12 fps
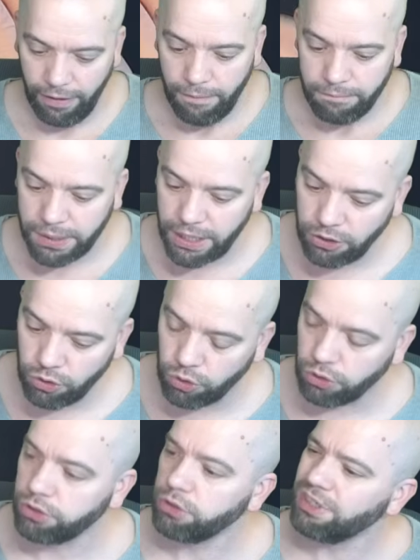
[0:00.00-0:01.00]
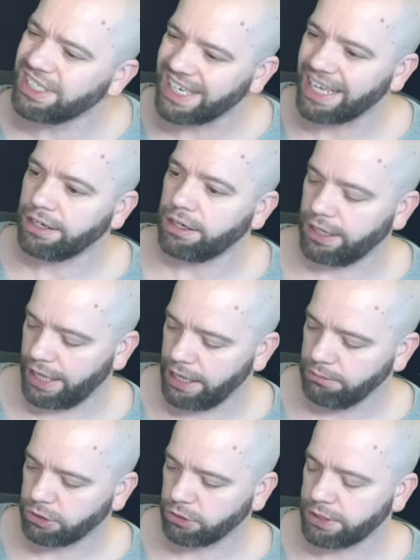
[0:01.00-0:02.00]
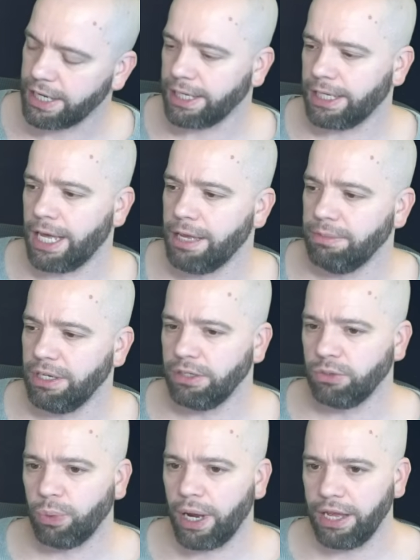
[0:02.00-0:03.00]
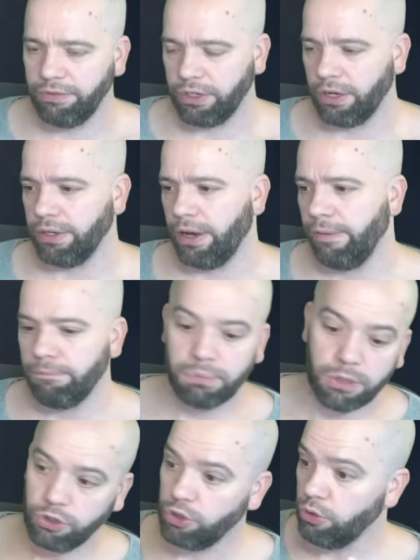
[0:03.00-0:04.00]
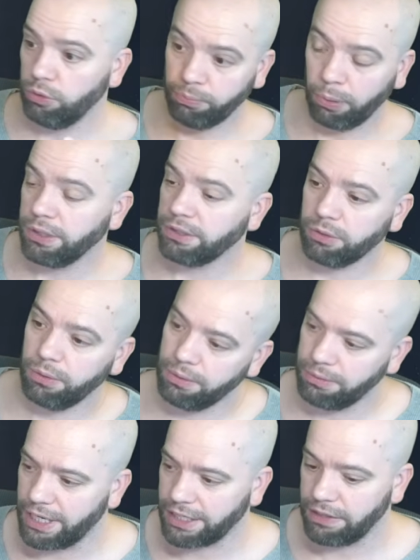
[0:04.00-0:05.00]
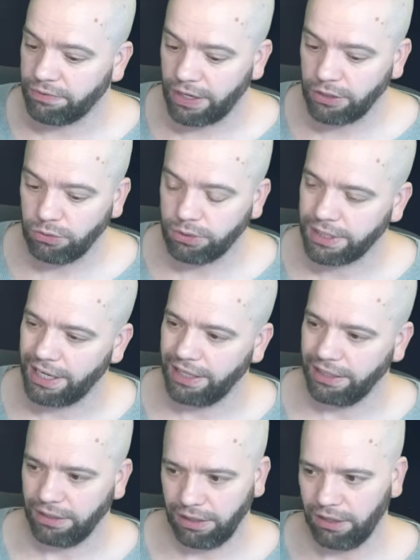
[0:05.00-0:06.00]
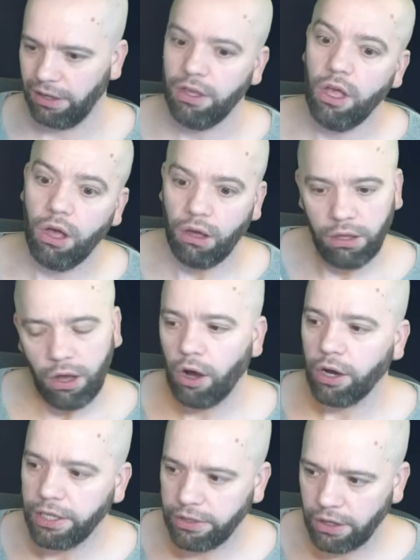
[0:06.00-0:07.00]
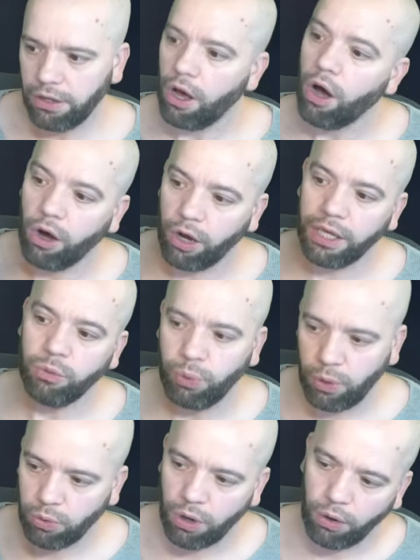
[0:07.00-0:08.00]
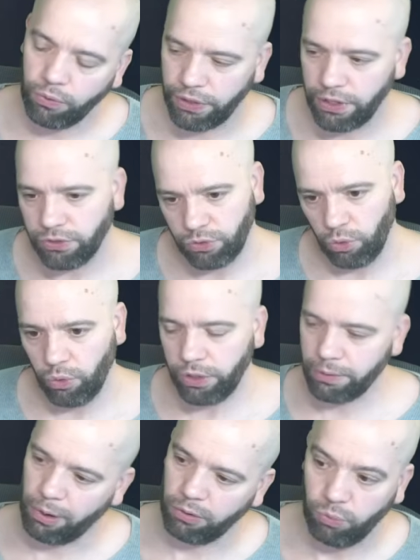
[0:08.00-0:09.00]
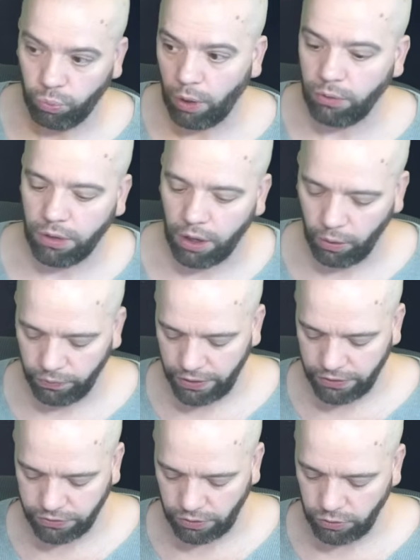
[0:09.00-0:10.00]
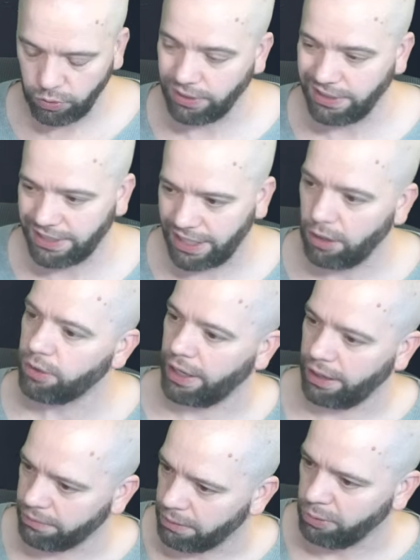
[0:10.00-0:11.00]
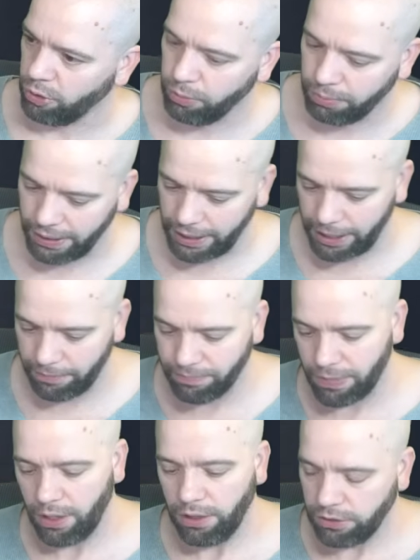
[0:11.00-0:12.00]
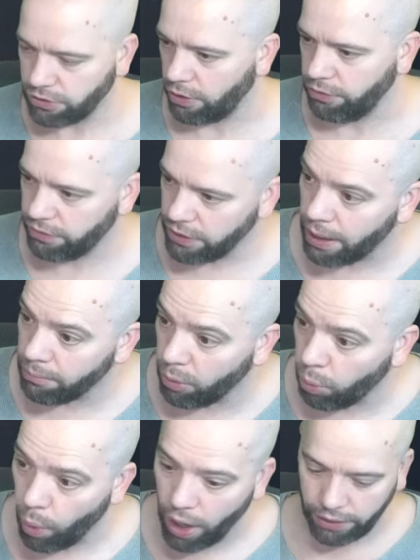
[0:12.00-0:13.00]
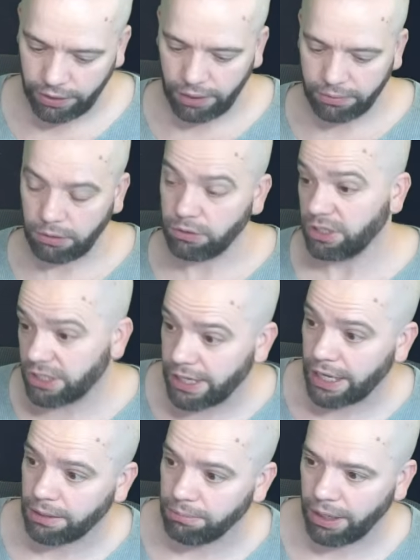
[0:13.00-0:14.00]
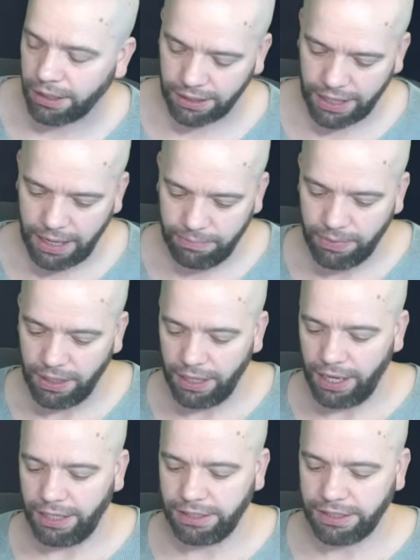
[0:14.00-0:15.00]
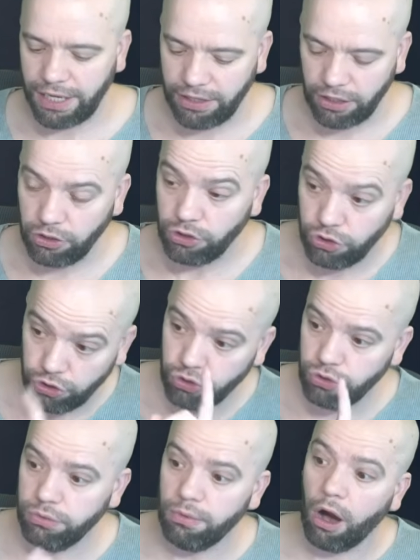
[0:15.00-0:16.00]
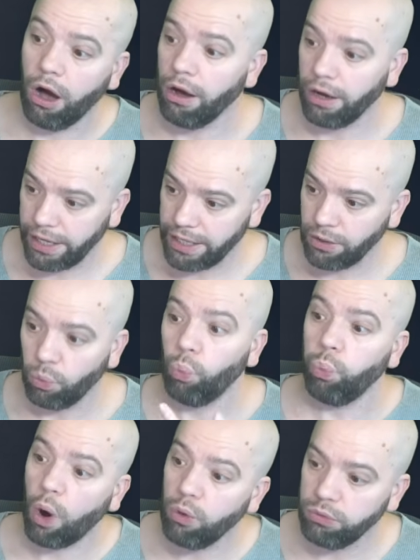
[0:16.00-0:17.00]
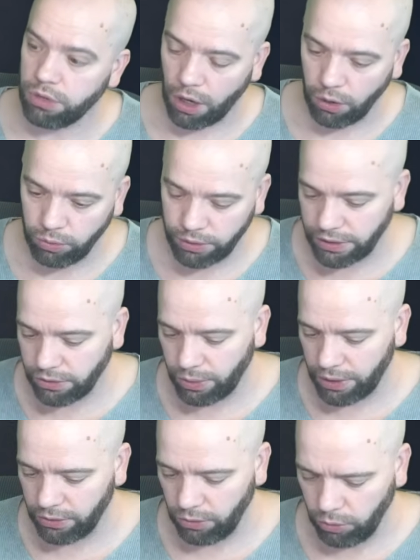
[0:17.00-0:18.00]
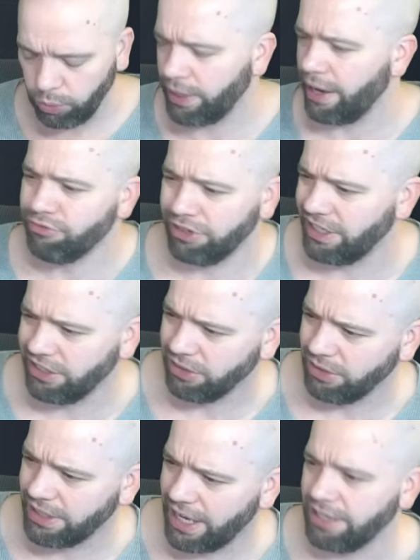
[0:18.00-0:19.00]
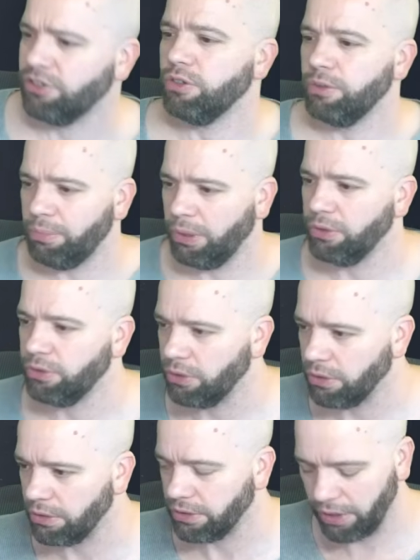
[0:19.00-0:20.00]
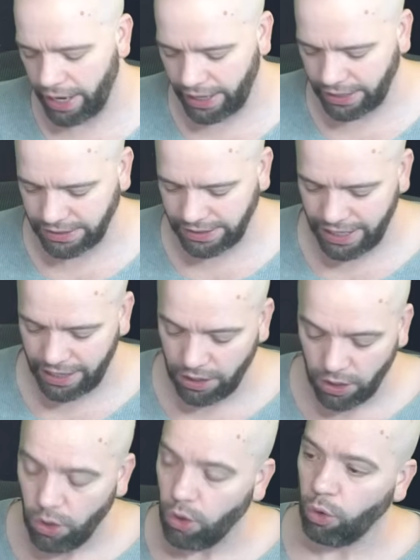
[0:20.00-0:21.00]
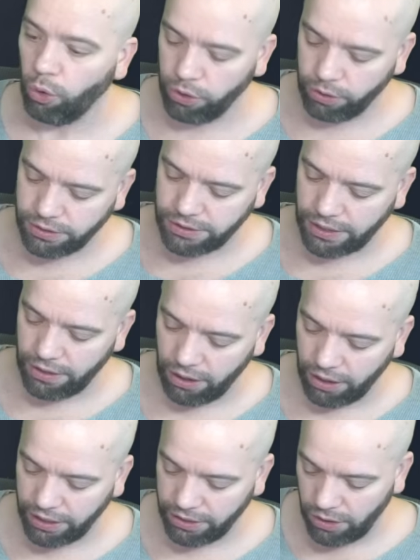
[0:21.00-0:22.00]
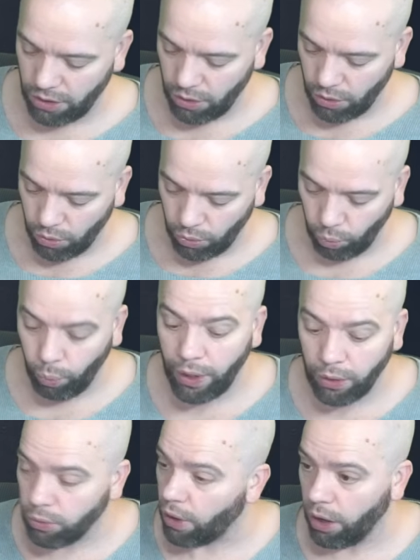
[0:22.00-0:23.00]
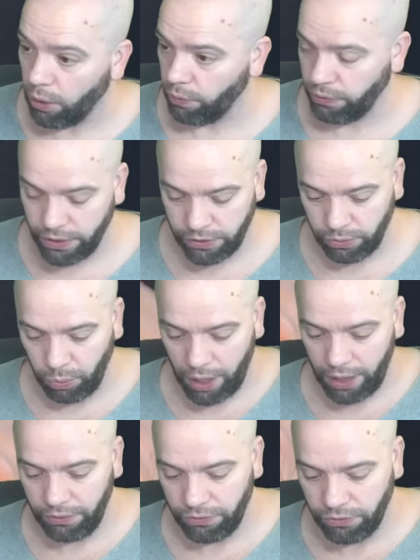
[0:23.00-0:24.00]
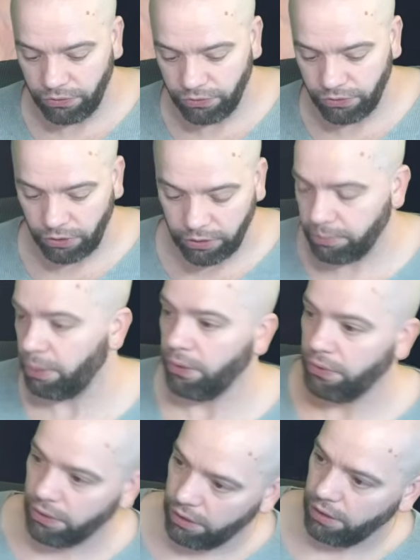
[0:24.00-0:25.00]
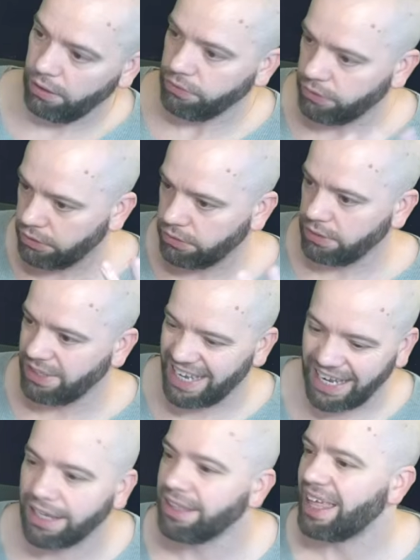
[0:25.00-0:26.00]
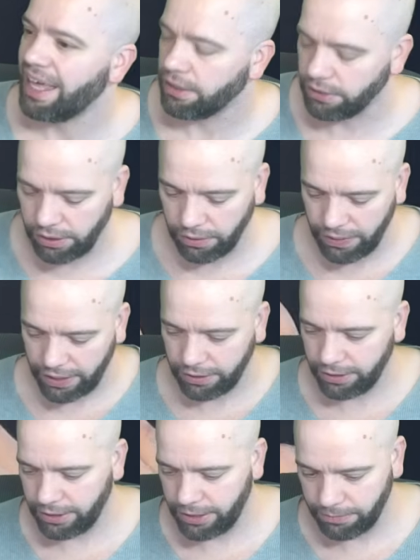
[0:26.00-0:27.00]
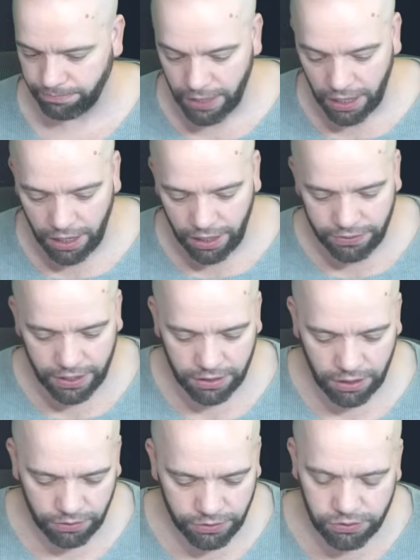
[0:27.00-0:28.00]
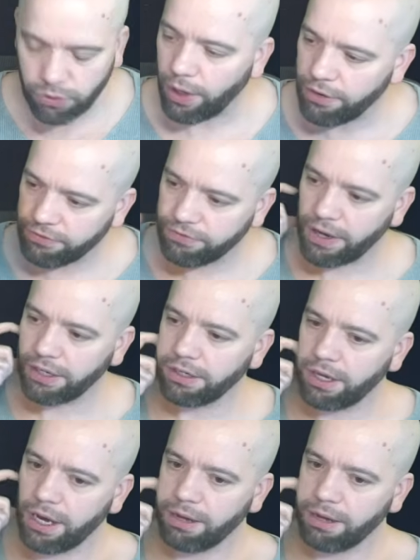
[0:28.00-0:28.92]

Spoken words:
But then you can also do stake claim. So stake claim is where, if you don't know, you point to an objective and you say, either I will hold this or the opponent won't hold this. So you could say, okay, I'm the blue player. So for number 1, I'm going to stake my claim and say that I won't hold this one, or whatever it is you say. So you put your X there, or you can say that I will hold this one. So you put the tick there, that kind of thing. There you go. These are quite fun.